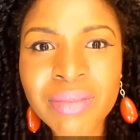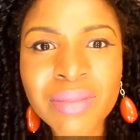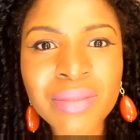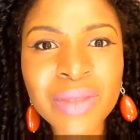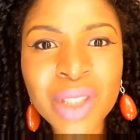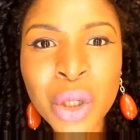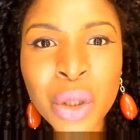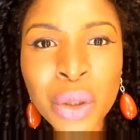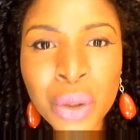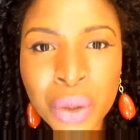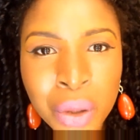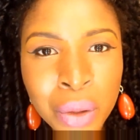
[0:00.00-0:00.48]

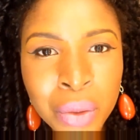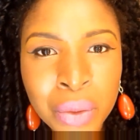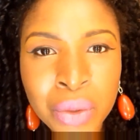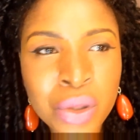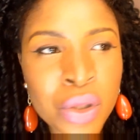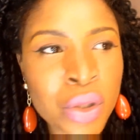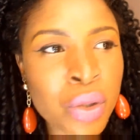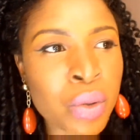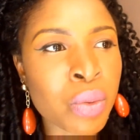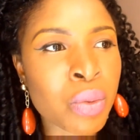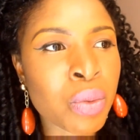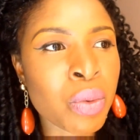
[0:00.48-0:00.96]
kudos
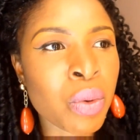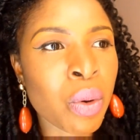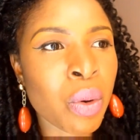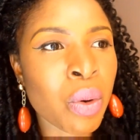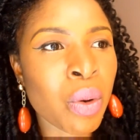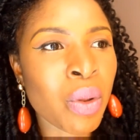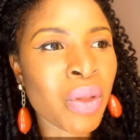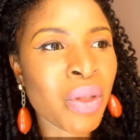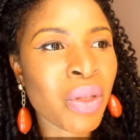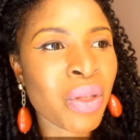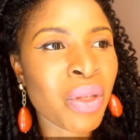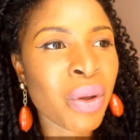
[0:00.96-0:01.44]
to
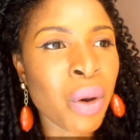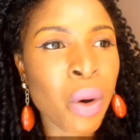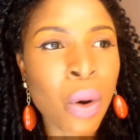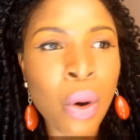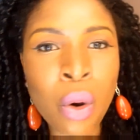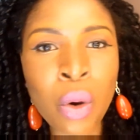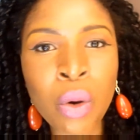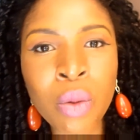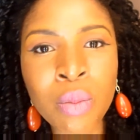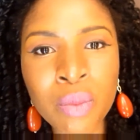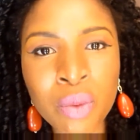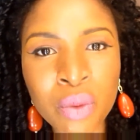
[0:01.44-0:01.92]
the
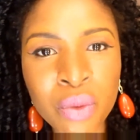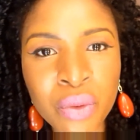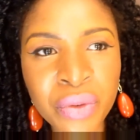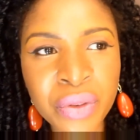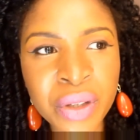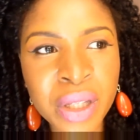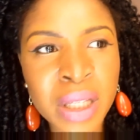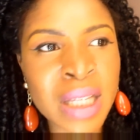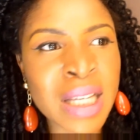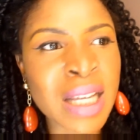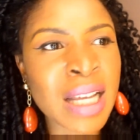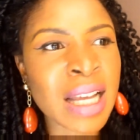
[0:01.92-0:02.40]
whole
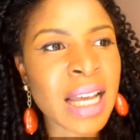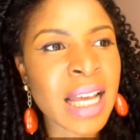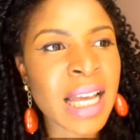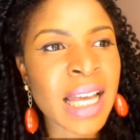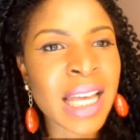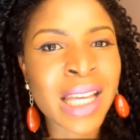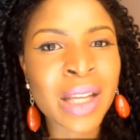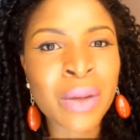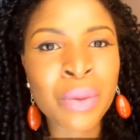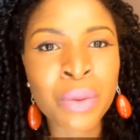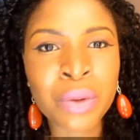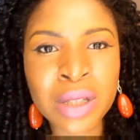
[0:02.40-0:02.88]
movie.
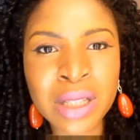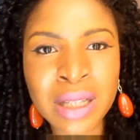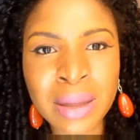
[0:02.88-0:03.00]
It was